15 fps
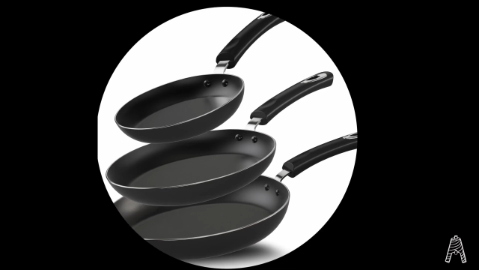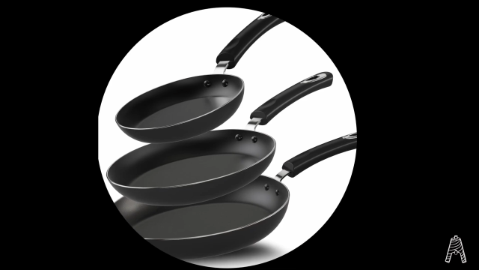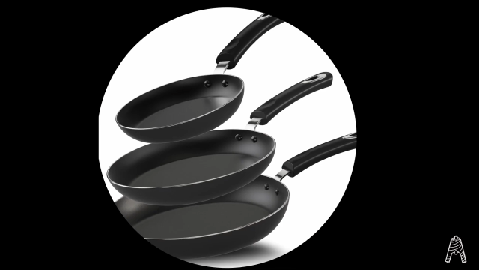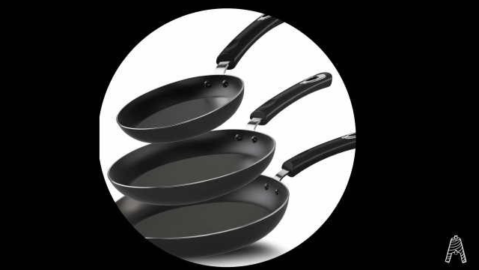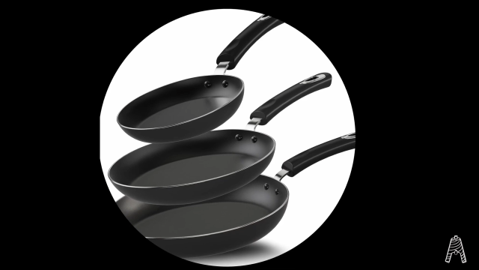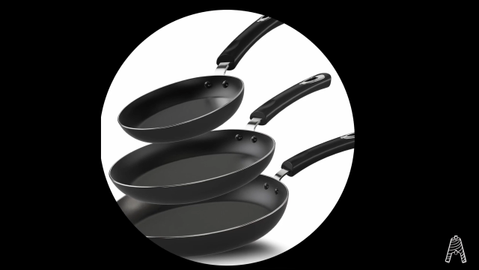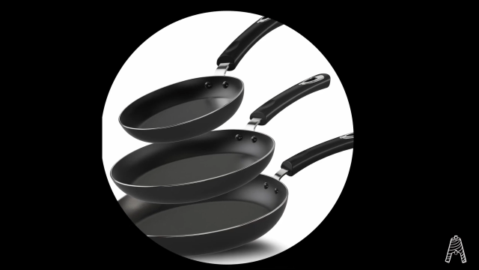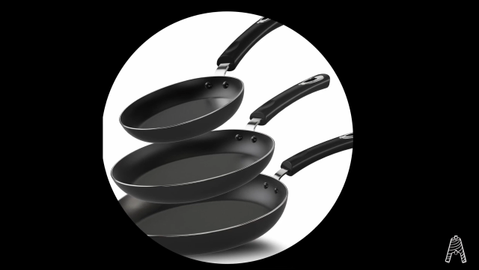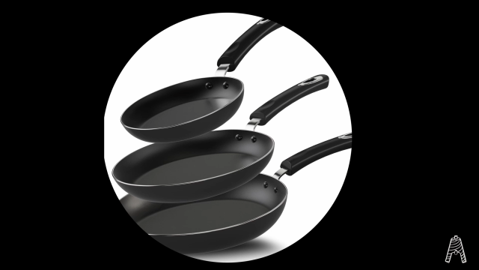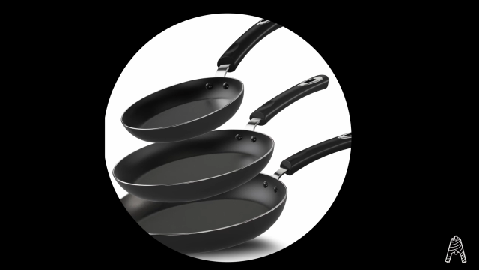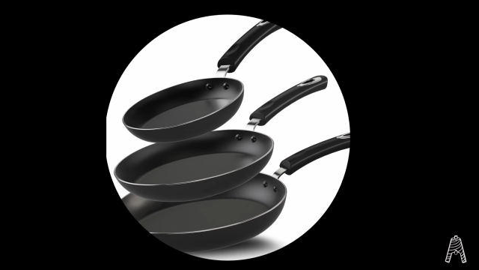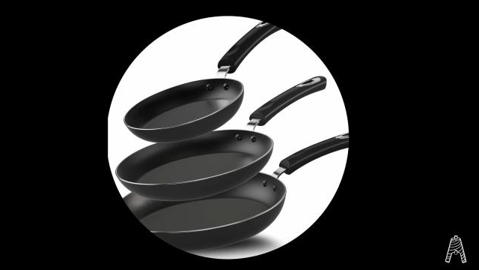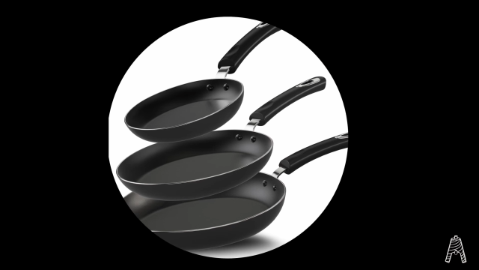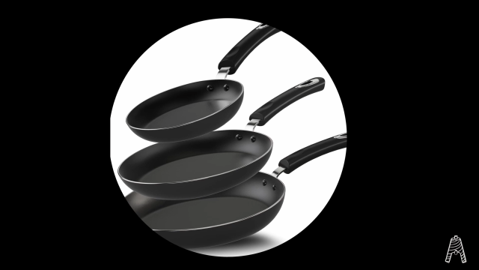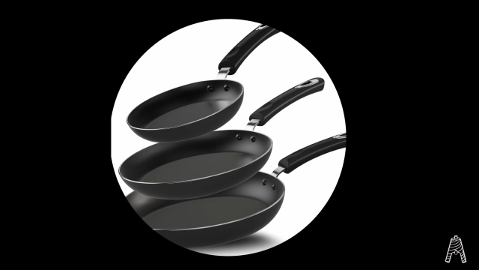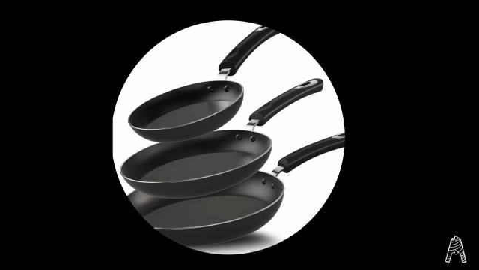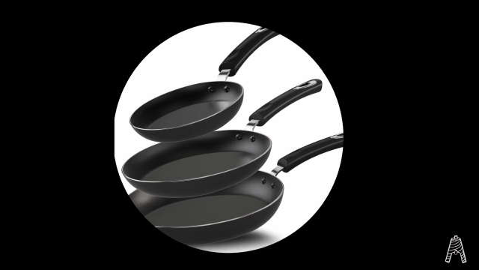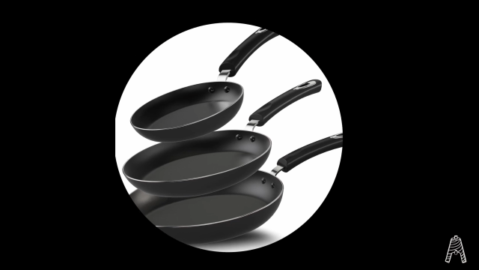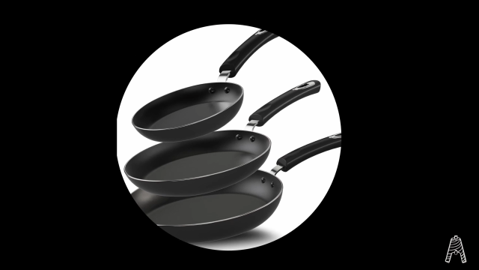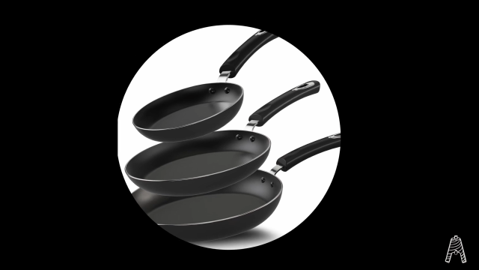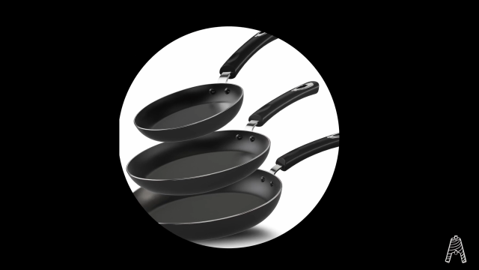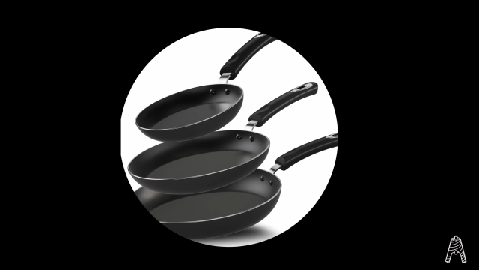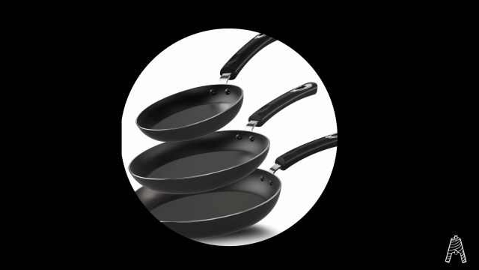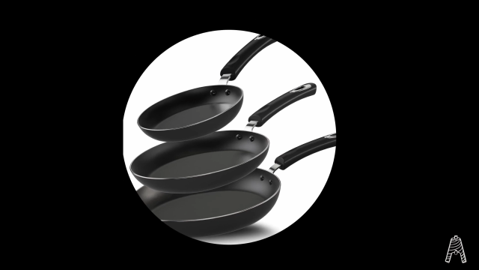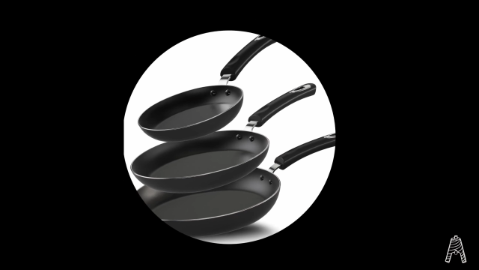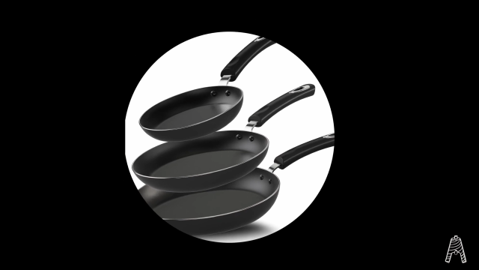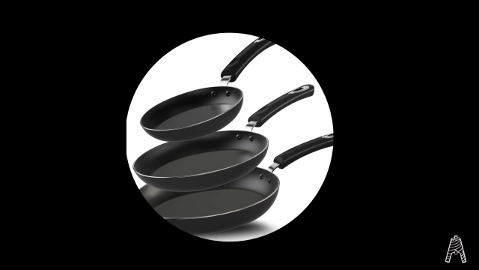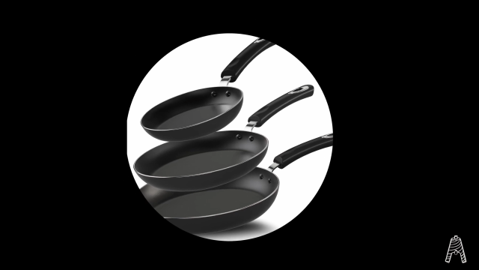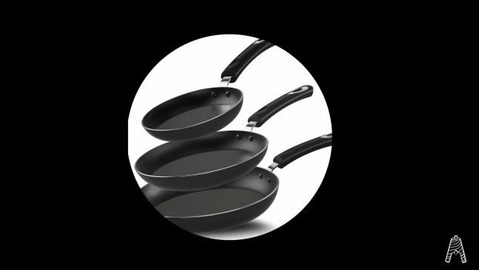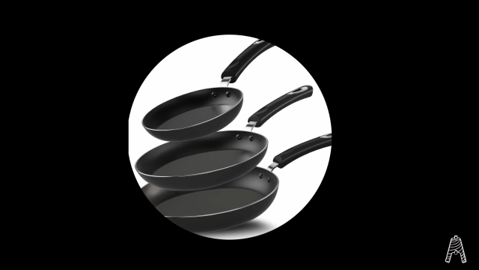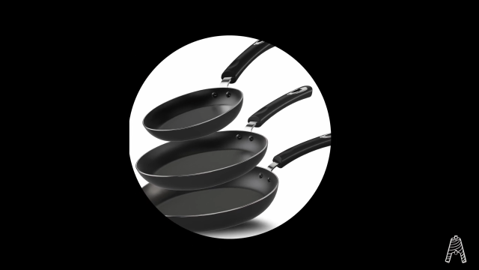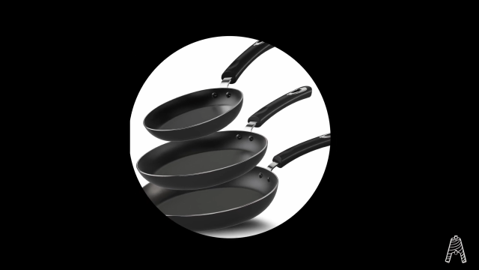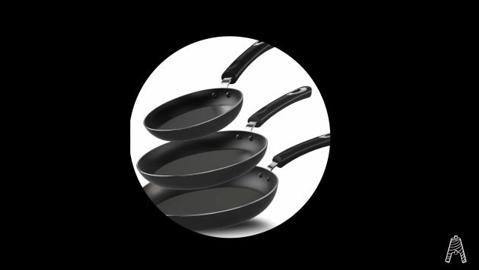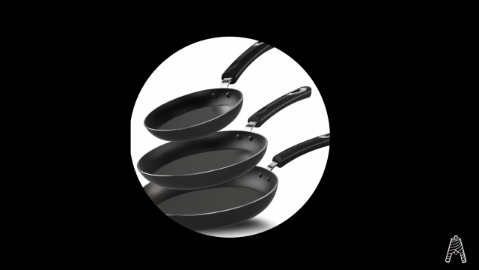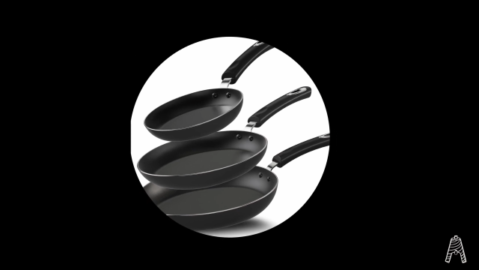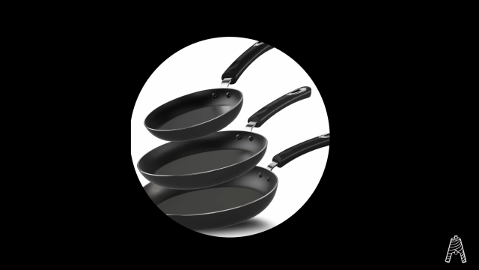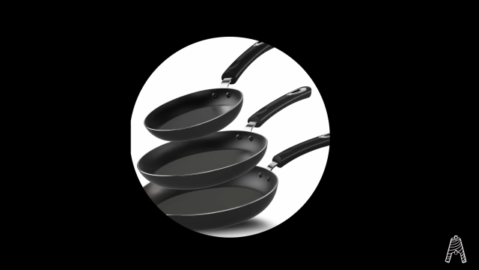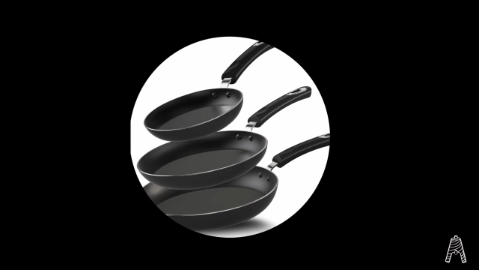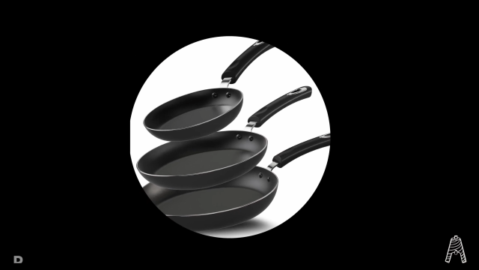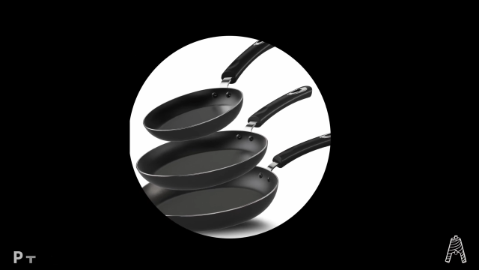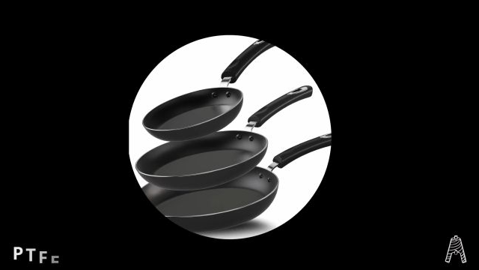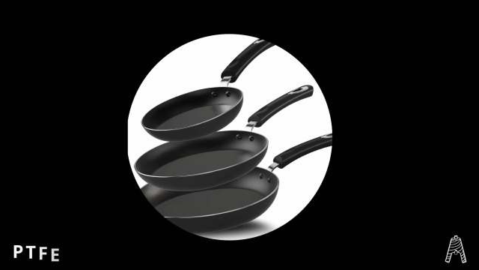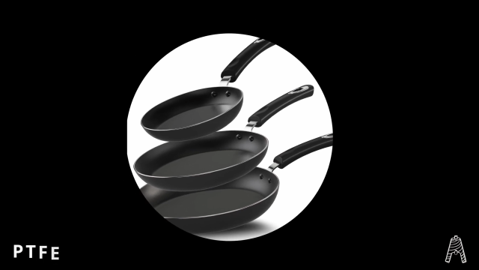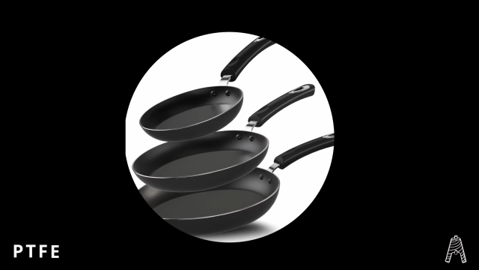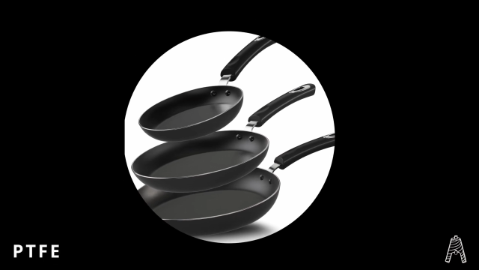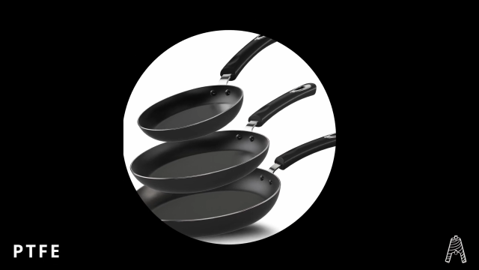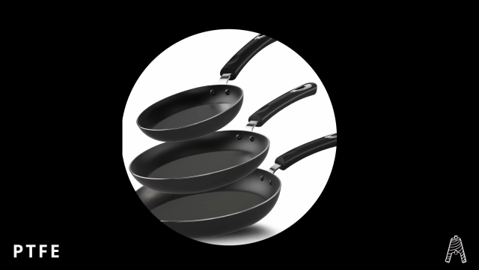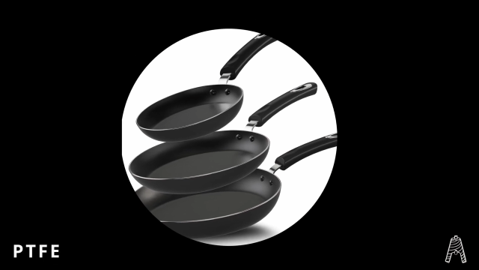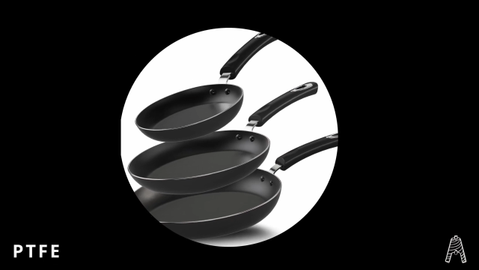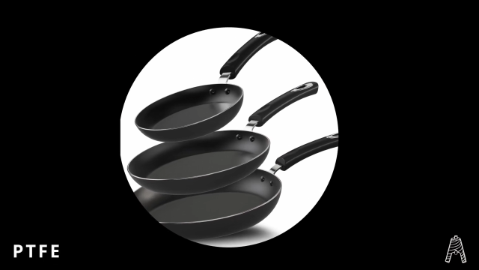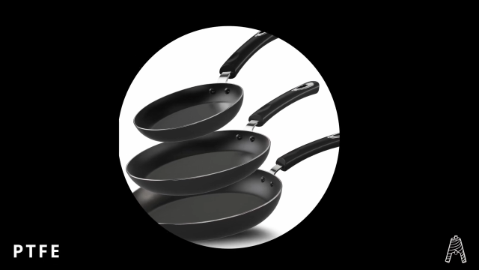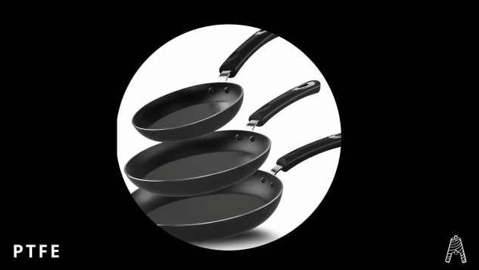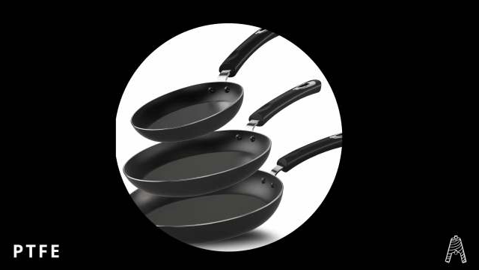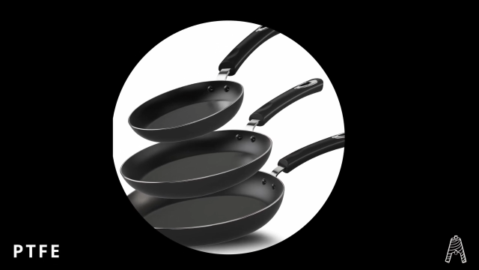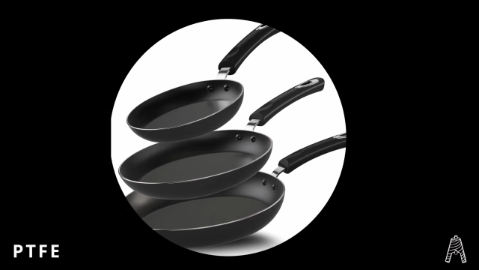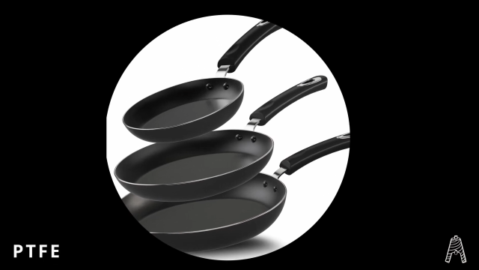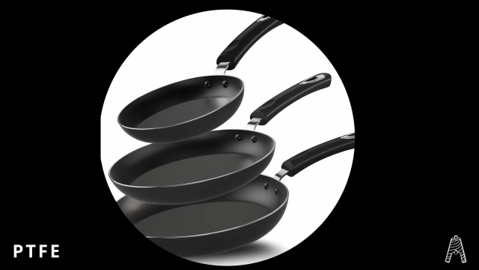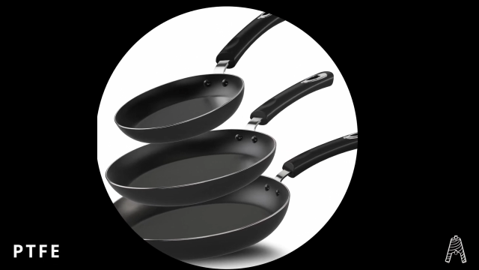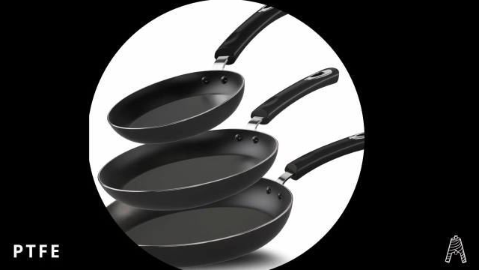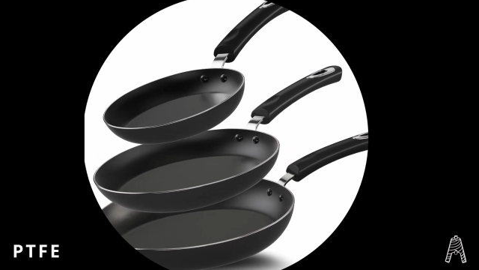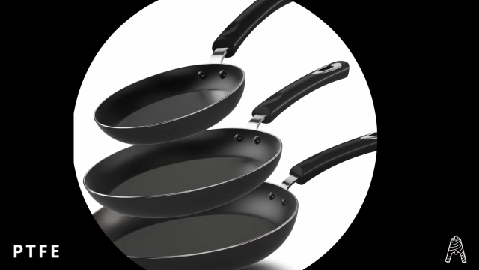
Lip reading: (no speaker visible)